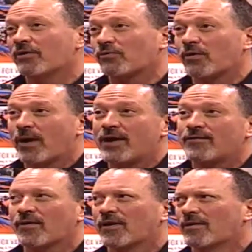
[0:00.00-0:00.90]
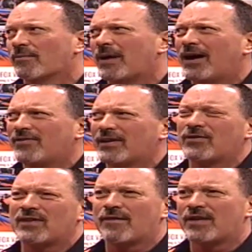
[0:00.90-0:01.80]
which we raced for about
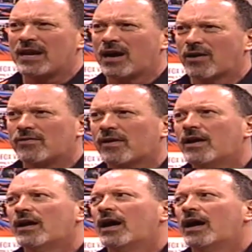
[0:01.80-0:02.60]
6 or 7 years.